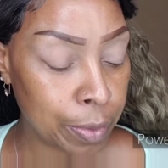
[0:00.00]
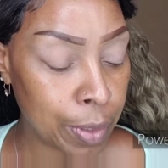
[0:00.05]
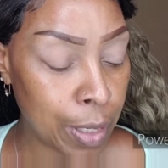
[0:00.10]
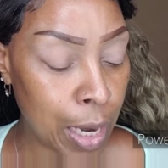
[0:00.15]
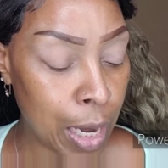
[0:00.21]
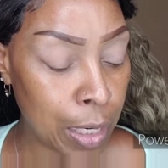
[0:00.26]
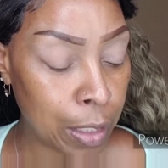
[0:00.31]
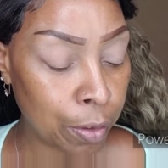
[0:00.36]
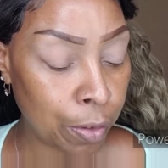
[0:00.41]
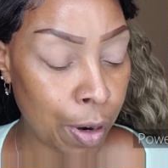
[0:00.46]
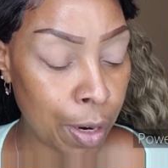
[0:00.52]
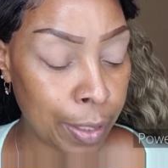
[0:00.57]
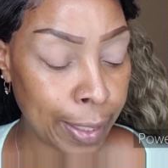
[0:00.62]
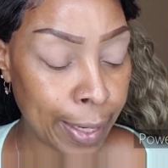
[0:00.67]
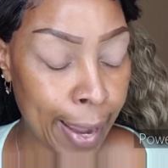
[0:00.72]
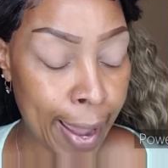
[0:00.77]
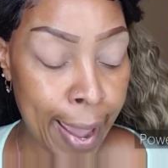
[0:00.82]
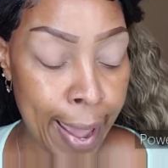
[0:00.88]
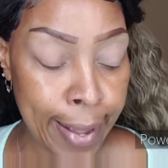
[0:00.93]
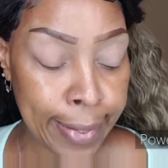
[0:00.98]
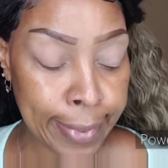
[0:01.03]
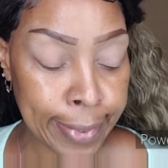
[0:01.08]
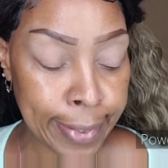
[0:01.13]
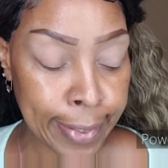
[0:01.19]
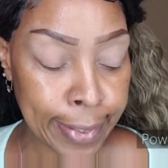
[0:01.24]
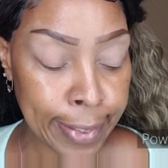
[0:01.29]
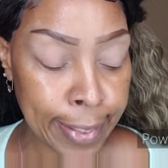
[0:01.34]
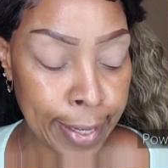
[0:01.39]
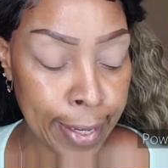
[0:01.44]
hyaluronic
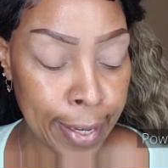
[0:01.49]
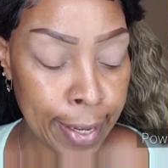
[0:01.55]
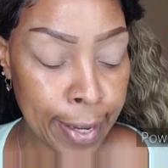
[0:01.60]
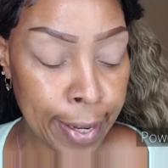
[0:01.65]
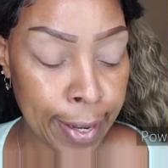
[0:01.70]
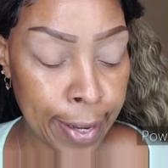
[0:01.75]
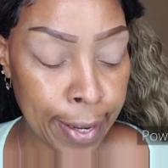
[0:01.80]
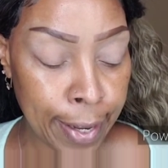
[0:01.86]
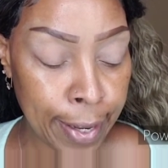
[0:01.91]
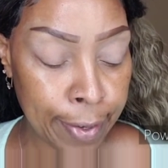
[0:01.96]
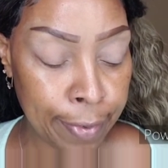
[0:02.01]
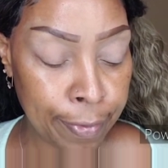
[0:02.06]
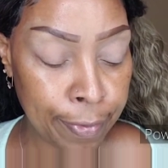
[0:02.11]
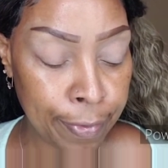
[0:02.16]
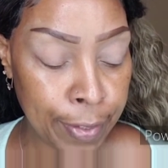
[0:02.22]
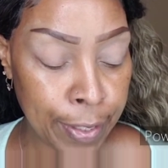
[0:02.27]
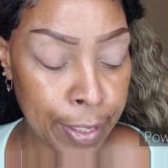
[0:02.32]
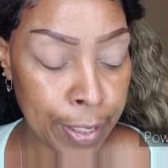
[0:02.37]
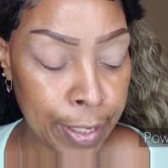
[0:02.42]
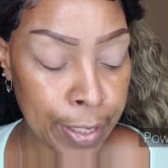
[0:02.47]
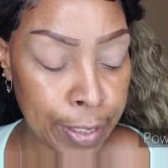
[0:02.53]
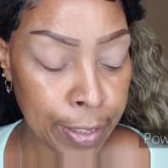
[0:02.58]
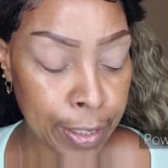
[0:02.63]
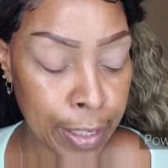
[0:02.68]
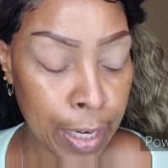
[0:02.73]
acid and vegan